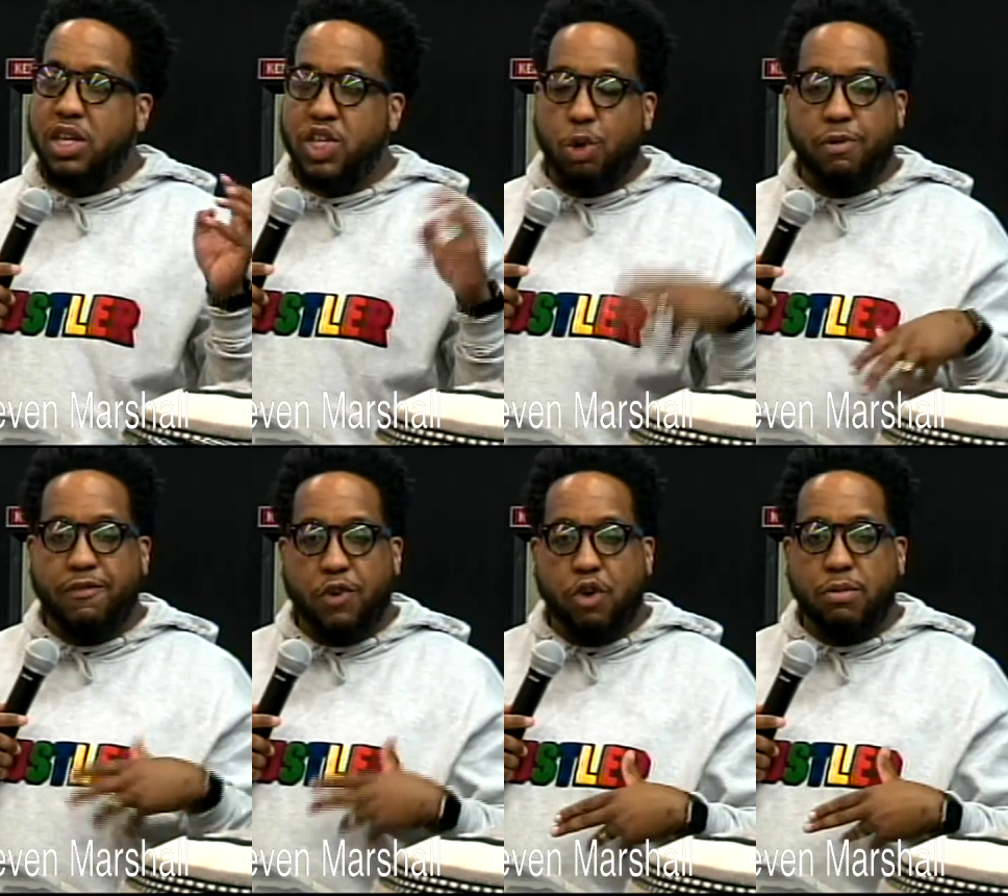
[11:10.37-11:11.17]
these
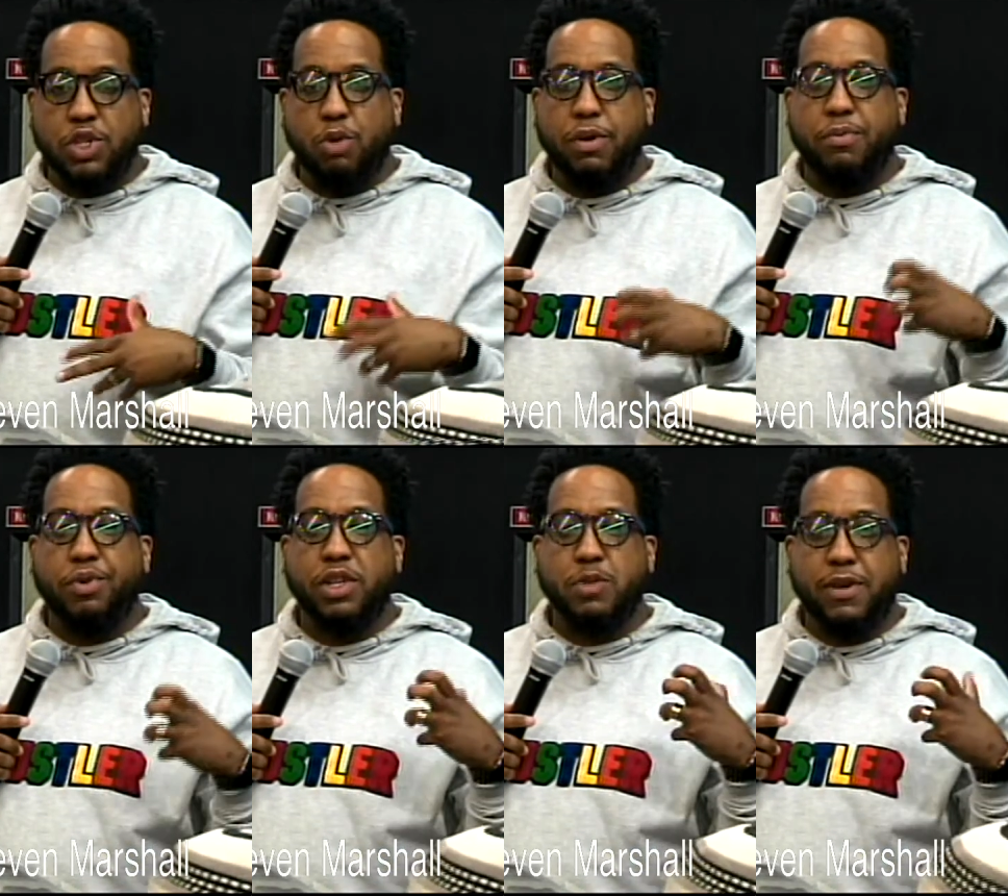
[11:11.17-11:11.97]
open forums so
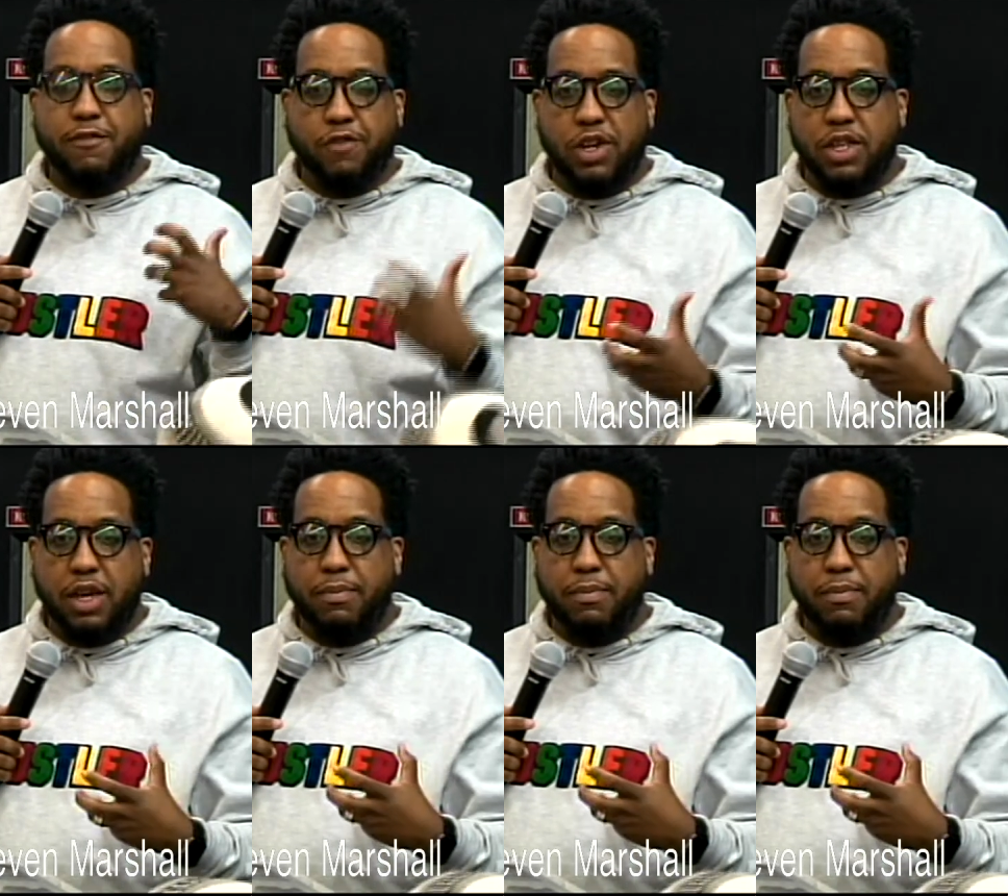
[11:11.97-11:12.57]
people can speak freely